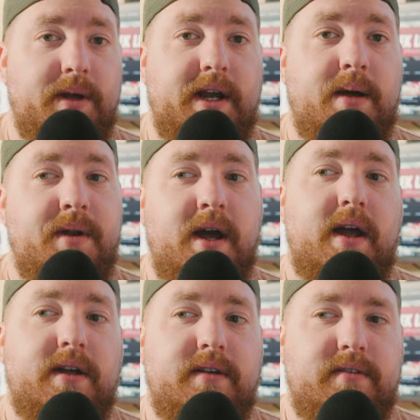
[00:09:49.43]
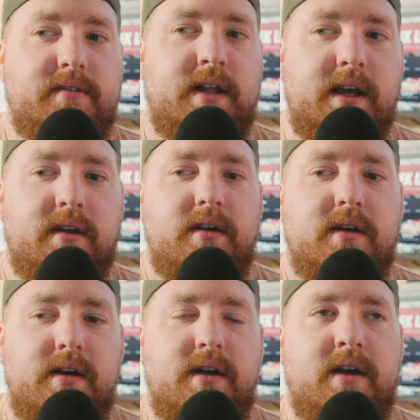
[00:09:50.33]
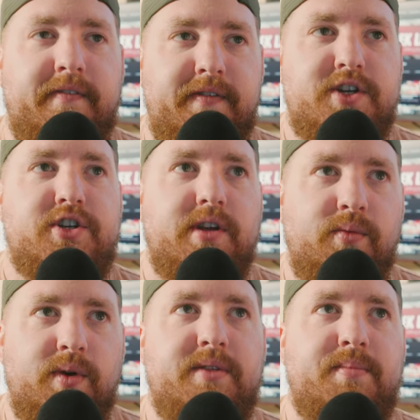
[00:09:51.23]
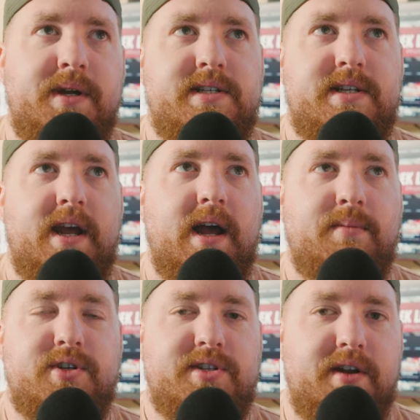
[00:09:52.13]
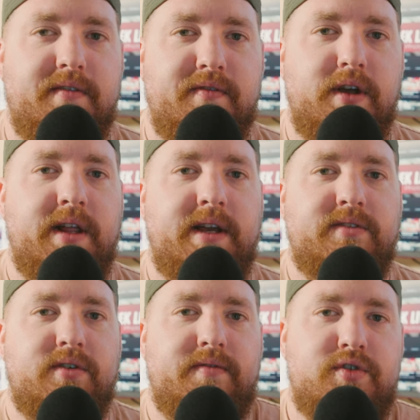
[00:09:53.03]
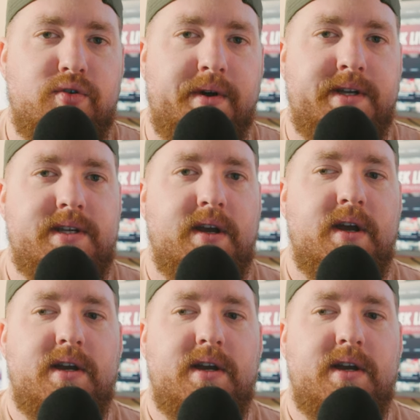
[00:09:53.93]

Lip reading: Like, I'm not like officially with Pitt State, I'm just their freelancer of choice.